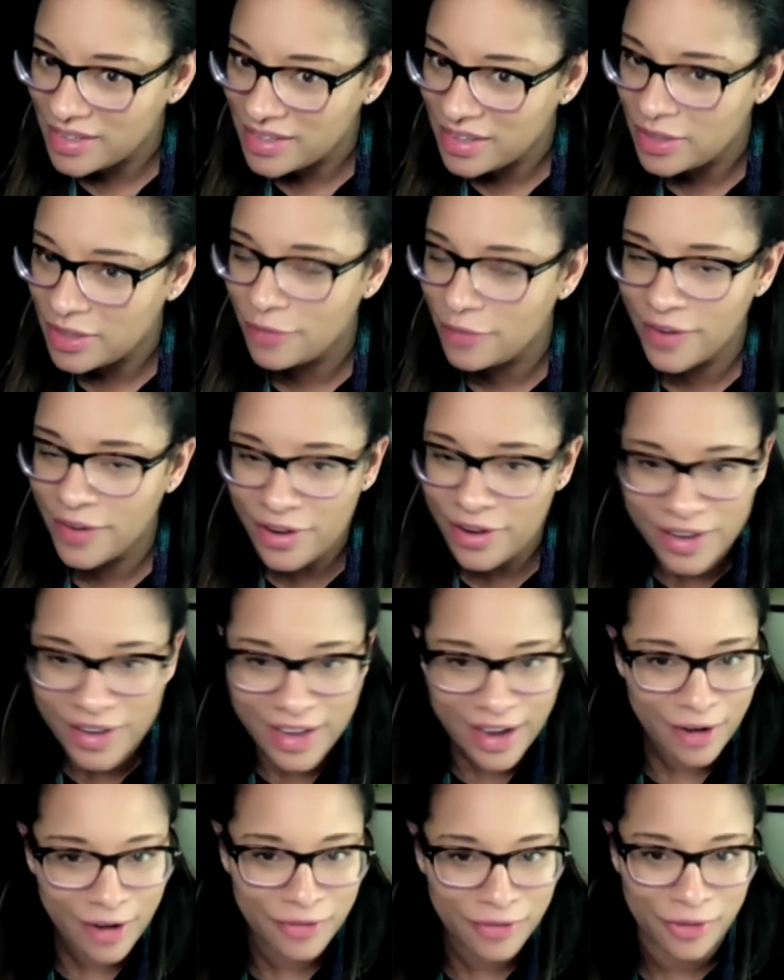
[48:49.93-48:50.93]
They're very
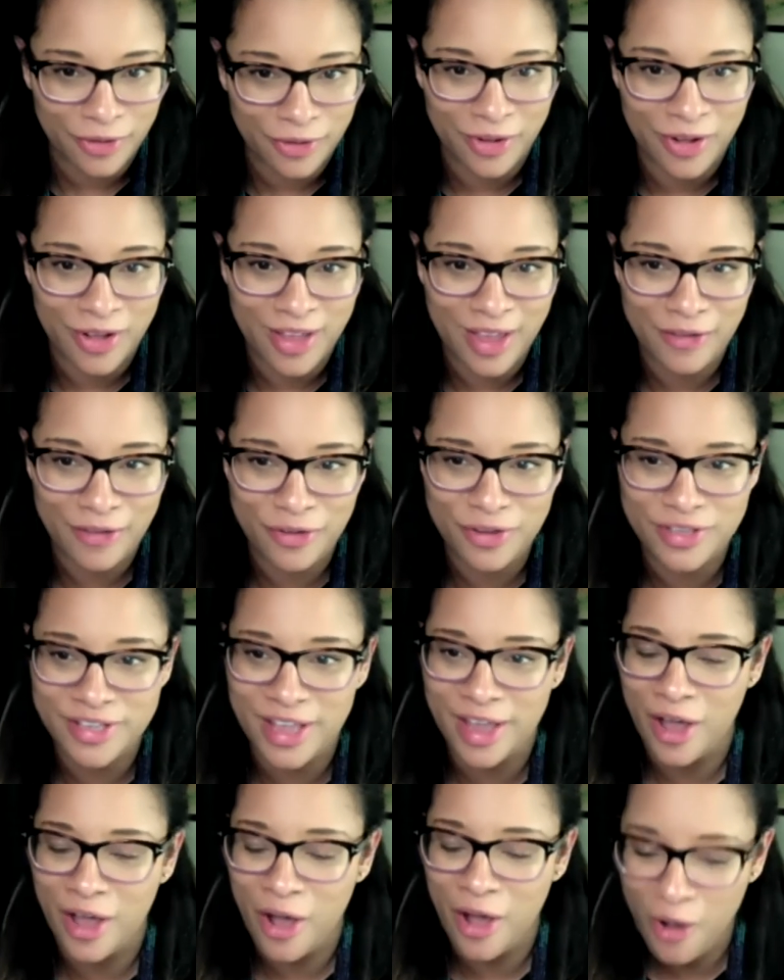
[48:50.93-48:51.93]
careful if you
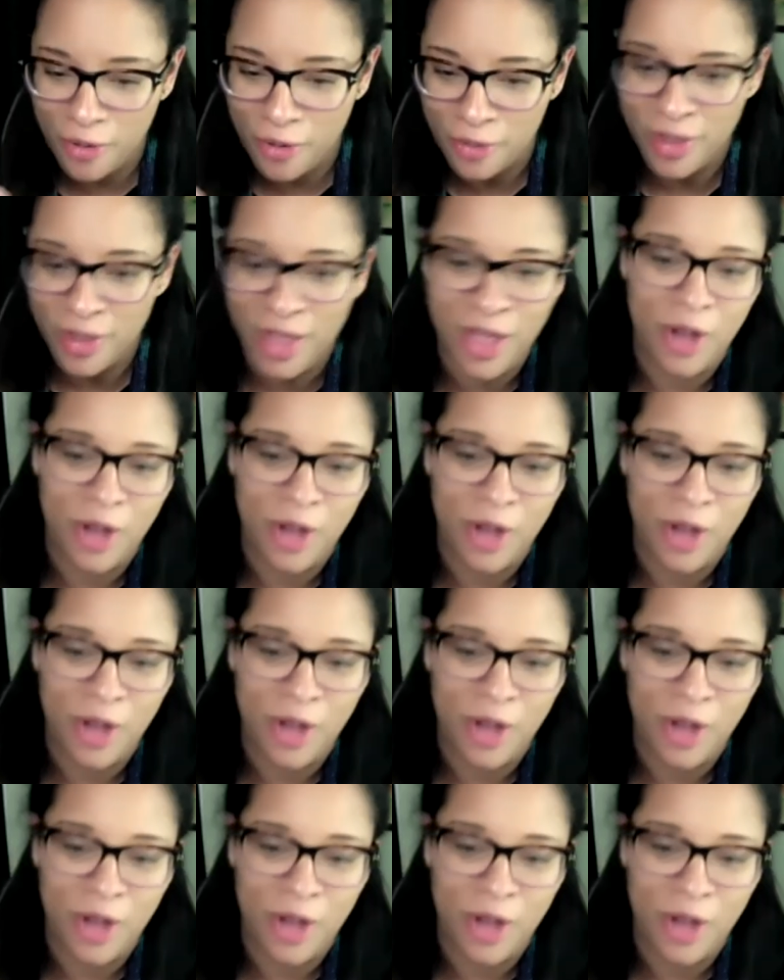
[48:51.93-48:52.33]
say, oh,